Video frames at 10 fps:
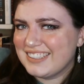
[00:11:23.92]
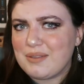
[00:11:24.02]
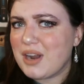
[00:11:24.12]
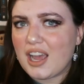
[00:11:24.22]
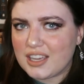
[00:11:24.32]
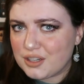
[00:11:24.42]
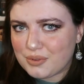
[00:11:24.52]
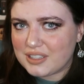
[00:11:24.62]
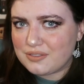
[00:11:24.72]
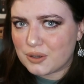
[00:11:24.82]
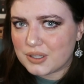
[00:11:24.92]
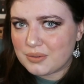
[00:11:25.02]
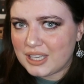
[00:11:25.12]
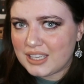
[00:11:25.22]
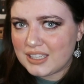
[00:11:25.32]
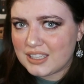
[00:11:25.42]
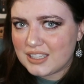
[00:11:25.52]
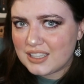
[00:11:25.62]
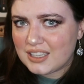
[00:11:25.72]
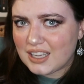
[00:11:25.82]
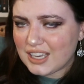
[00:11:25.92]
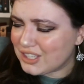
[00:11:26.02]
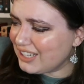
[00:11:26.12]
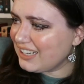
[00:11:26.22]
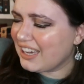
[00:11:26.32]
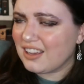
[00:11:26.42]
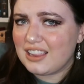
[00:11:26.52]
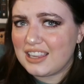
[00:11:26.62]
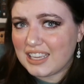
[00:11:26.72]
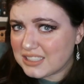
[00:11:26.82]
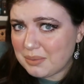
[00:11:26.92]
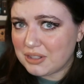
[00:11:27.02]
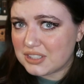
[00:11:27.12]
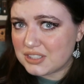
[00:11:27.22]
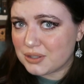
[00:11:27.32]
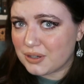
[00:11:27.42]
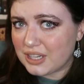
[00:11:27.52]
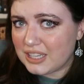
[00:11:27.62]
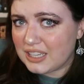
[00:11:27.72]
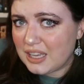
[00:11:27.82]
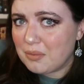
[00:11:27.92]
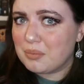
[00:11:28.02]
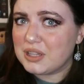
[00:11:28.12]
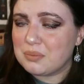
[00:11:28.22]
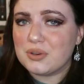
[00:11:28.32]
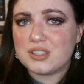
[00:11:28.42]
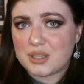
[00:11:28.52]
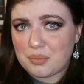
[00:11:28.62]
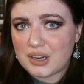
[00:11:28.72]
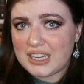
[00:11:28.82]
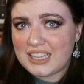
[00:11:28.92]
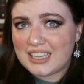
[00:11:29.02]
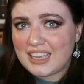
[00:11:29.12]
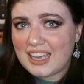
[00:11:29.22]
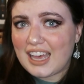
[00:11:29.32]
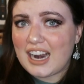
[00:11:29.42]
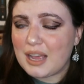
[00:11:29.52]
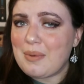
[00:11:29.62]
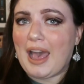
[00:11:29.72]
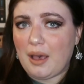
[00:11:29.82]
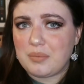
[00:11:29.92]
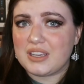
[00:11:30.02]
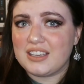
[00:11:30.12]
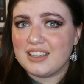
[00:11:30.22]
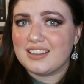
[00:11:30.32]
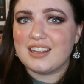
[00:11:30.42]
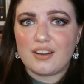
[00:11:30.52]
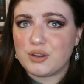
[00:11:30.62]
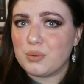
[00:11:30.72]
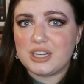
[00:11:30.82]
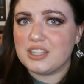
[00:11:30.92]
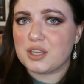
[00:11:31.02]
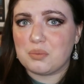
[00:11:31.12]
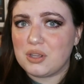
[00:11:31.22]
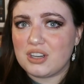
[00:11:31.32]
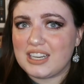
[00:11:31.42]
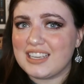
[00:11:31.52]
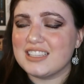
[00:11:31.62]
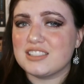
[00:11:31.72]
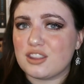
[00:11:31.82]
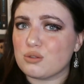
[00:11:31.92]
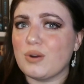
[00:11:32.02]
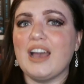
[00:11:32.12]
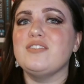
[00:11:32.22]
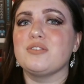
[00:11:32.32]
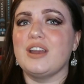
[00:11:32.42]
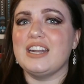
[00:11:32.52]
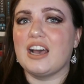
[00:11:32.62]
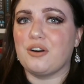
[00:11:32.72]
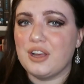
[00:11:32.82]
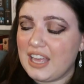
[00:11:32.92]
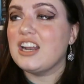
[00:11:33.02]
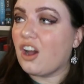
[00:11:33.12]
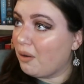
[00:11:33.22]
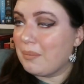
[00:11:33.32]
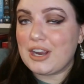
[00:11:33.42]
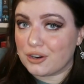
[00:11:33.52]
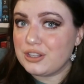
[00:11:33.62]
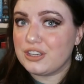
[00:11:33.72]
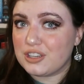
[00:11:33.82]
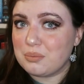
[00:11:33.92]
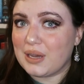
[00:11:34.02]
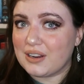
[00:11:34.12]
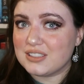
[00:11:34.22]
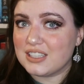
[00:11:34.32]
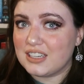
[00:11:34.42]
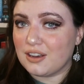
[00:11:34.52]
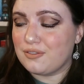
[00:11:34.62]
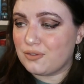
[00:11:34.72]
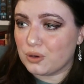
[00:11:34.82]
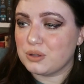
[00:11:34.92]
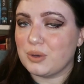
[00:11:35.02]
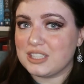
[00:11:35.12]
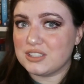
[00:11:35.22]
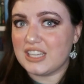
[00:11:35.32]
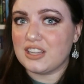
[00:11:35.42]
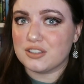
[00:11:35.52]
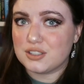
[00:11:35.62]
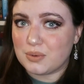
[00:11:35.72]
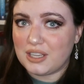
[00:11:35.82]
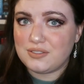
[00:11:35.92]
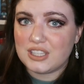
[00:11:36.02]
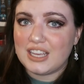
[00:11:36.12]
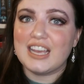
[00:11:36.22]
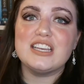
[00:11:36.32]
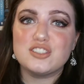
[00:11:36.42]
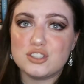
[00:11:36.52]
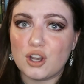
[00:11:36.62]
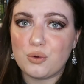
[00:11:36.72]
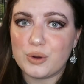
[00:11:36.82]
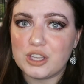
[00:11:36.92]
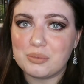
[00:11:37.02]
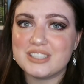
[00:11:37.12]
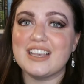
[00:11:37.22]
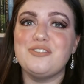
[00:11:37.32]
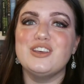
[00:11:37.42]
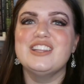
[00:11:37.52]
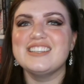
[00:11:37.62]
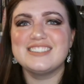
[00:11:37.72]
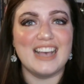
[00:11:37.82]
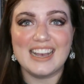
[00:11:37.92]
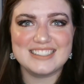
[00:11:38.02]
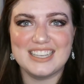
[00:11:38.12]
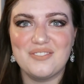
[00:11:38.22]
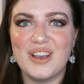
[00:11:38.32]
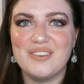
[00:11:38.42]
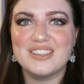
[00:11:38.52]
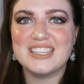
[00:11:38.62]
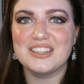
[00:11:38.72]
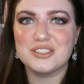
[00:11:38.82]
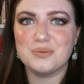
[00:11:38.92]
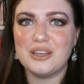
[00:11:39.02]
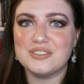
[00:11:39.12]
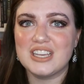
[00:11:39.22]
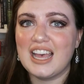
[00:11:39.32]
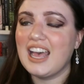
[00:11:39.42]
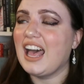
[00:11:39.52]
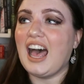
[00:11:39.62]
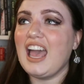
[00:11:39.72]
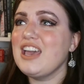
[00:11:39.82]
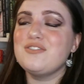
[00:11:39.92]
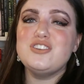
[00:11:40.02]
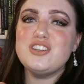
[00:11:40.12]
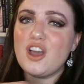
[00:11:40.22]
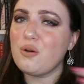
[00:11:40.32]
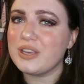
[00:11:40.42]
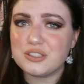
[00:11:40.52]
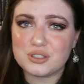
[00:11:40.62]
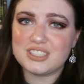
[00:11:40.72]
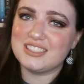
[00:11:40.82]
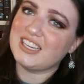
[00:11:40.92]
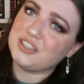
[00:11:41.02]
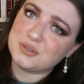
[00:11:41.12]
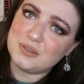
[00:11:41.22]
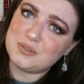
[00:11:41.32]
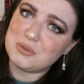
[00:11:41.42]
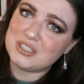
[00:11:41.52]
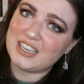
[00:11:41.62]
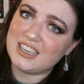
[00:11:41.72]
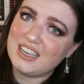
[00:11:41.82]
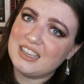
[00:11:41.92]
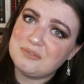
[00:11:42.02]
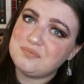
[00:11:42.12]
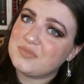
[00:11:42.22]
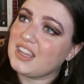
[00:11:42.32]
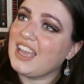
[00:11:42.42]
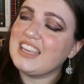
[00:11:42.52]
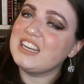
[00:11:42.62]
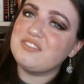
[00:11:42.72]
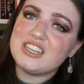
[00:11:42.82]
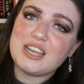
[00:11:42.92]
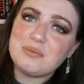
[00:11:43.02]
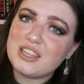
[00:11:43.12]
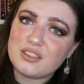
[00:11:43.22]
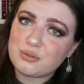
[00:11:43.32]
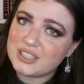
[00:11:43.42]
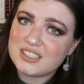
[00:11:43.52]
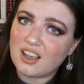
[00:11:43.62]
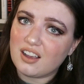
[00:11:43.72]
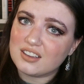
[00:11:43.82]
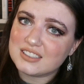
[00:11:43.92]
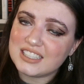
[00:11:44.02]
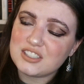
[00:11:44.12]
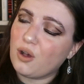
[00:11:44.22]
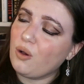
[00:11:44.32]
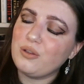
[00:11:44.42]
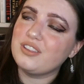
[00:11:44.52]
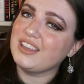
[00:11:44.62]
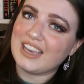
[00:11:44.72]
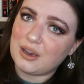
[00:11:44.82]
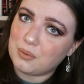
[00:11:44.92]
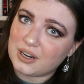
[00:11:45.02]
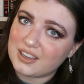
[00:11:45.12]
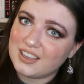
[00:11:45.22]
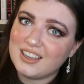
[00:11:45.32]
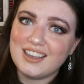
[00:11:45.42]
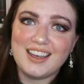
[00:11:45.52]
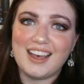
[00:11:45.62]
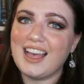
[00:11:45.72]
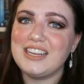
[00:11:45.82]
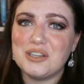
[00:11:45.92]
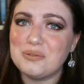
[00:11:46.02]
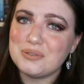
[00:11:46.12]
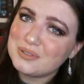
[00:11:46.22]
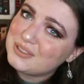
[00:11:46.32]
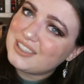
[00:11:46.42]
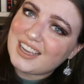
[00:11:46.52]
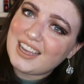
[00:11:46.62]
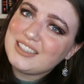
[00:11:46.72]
I'm not gonna read Fourth Wing. I couldn't care less about the story. But the books are pretty, and I'm happy that everyone in the community is thriving right now. And my earlier comparison of Fourth Wing to Taylor Swift is so real because I feel the exact same way about Taylor Swift. I have no interest in Taylor Swift's music. I can't even name like three songs. It's a whole thing at work. But